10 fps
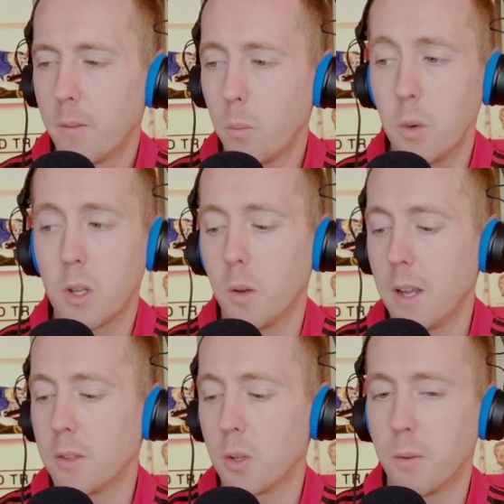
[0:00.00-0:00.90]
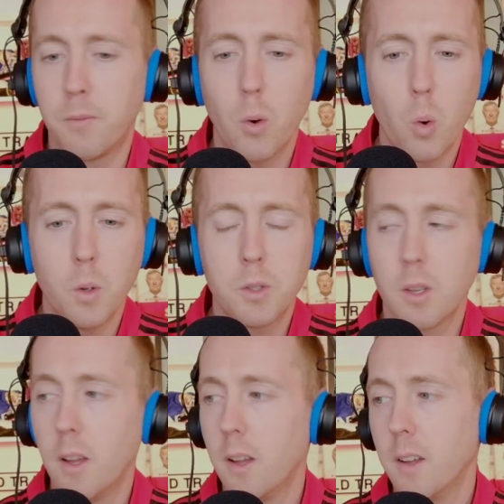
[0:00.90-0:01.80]
when you go down to the forwards,
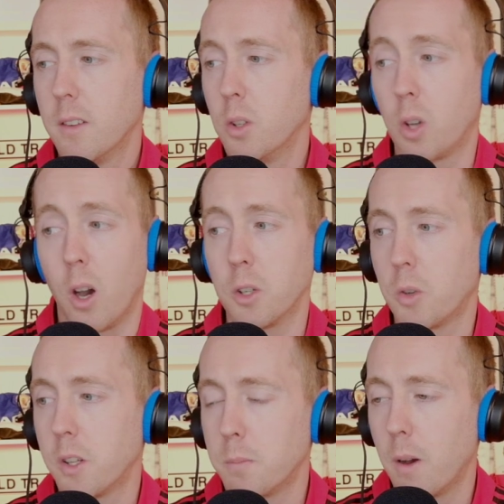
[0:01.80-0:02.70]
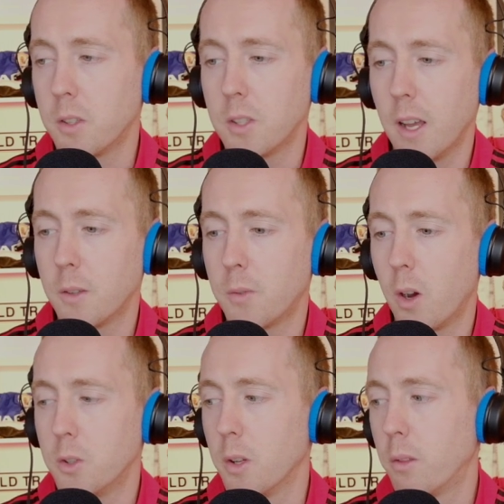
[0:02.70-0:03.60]
you can't trust Martial as far
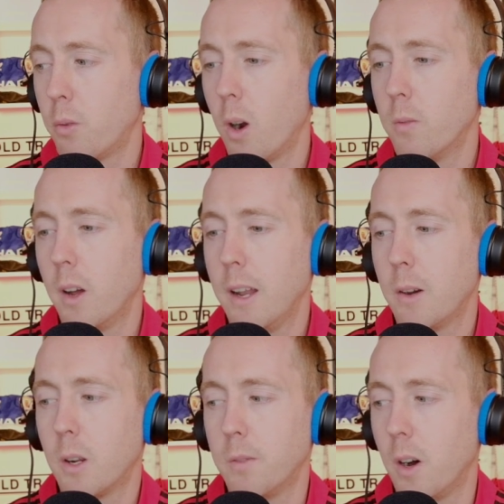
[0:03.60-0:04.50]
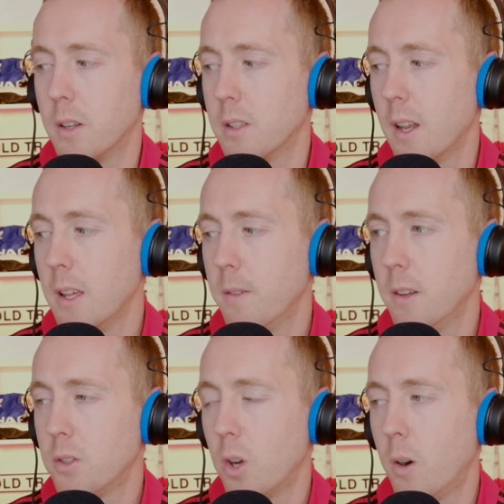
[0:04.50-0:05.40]
as you can throw him right now. Cavani's
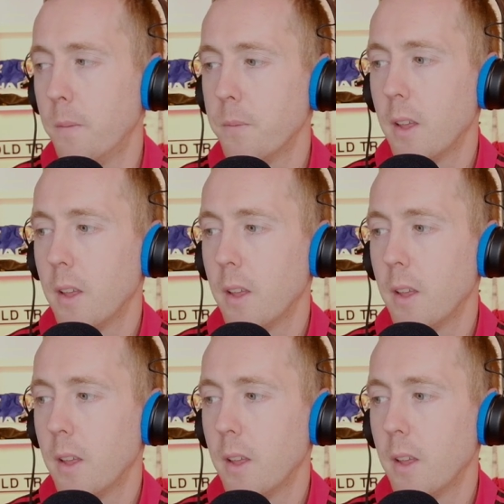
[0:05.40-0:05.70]
leaving. Chong.